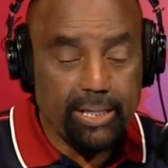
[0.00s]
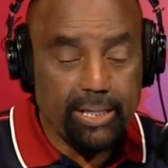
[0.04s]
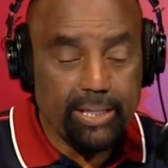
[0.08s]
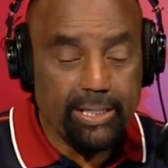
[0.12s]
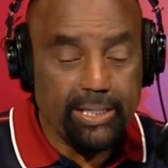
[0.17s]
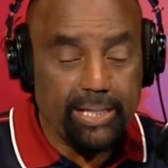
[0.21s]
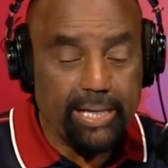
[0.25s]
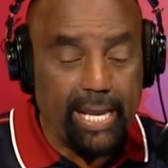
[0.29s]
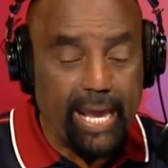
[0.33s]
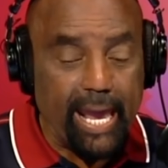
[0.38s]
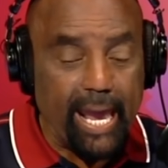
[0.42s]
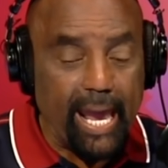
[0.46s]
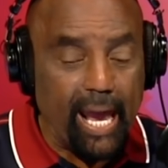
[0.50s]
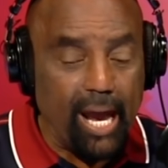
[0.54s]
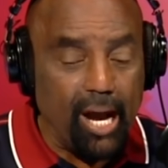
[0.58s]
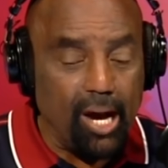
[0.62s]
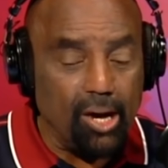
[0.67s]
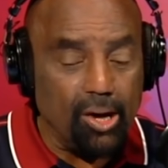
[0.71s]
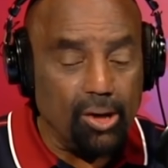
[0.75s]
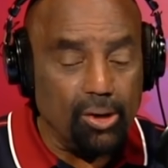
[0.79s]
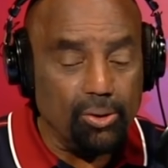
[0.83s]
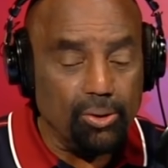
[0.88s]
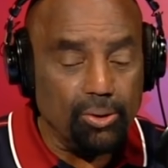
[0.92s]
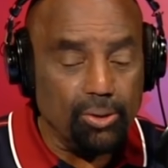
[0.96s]

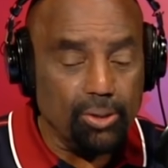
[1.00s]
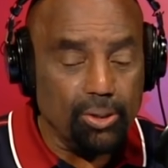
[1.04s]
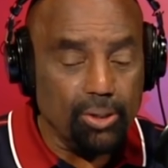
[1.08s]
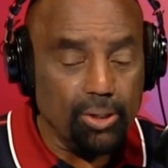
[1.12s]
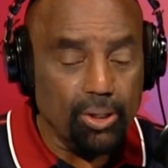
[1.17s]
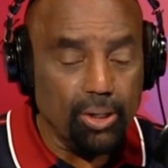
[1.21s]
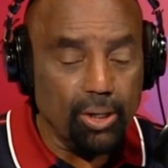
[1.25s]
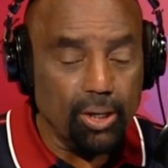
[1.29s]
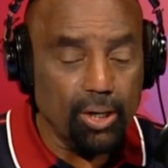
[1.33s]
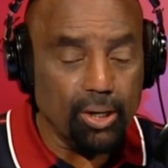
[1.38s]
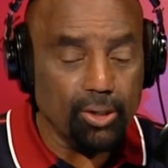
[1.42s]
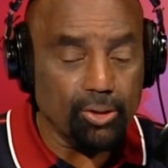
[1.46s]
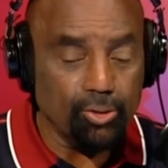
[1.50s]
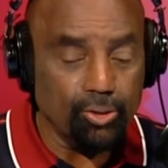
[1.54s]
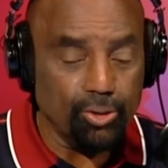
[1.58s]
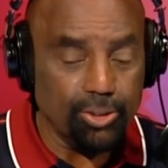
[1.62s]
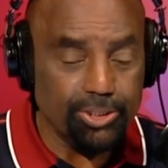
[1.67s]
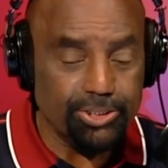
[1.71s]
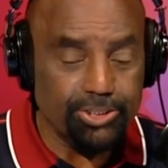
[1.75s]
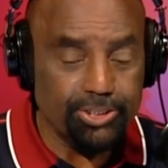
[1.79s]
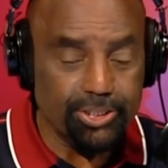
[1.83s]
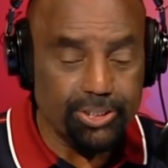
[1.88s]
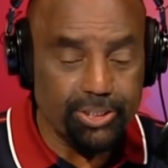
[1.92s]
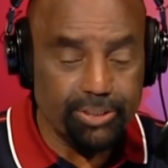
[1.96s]
Now,
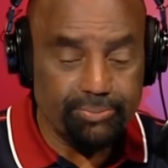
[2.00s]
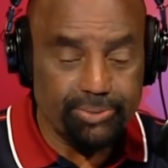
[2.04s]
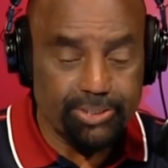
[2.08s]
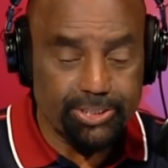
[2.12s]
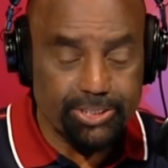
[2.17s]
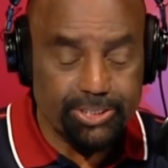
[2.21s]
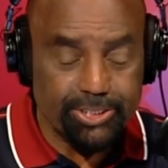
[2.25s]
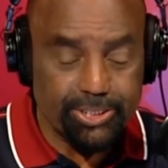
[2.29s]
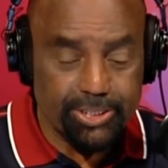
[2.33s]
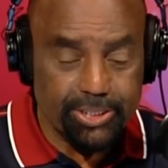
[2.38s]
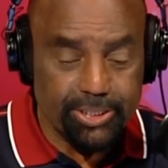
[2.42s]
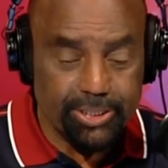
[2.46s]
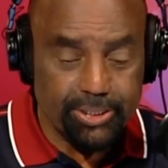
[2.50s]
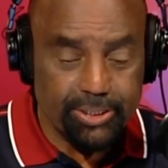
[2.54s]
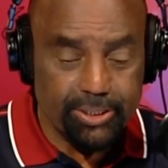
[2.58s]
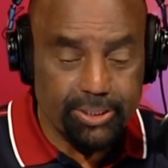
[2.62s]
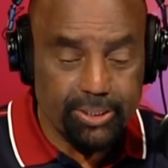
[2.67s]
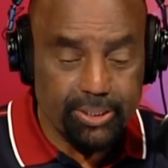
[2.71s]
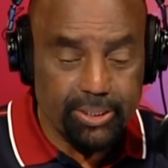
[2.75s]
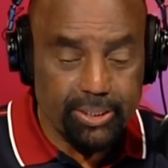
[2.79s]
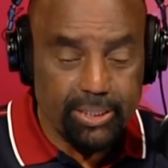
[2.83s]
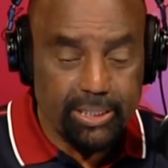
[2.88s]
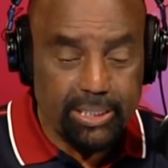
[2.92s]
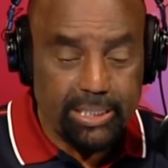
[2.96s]
according to N B C,